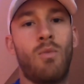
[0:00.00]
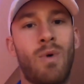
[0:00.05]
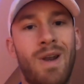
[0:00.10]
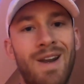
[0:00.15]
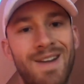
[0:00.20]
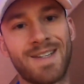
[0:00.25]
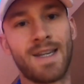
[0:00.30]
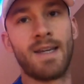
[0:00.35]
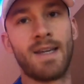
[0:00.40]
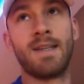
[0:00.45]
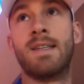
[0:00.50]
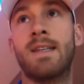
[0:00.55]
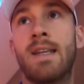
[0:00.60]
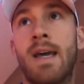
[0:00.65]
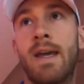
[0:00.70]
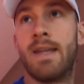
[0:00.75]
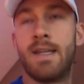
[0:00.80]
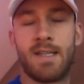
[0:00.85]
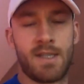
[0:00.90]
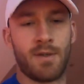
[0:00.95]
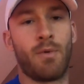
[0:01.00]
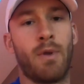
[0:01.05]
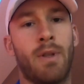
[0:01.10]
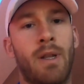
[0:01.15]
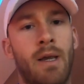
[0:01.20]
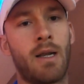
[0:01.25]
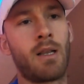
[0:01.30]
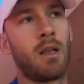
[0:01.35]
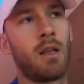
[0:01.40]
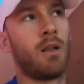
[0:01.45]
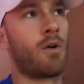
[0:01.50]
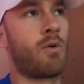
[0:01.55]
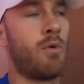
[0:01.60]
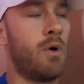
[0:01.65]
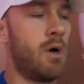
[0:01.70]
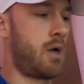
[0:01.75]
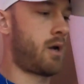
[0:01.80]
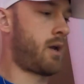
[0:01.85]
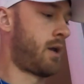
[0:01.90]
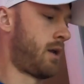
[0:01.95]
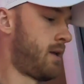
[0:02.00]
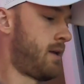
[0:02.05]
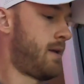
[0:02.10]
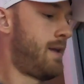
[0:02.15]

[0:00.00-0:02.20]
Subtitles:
When I say today needs to run like clockwork,